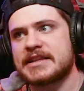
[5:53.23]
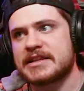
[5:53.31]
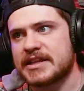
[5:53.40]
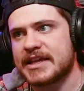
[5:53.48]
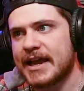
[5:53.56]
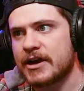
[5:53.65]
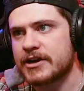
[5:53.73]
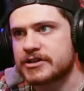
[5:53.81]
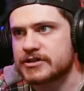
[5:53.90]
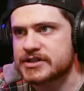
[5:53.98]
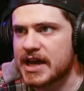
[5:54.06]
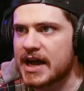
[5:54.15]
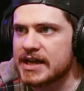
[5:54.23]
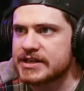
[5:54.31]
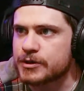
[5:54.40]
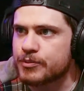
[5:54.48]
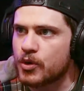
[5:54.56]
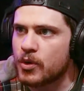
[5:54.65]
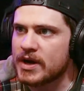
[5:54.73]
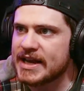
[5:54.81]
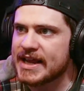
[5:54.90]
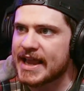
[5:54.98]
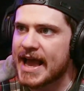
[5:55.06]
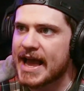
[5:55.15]
that the character's eyes are
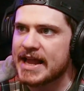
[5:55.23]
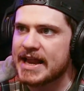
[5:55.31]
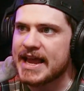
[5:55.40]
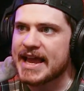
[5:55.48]
pointing at,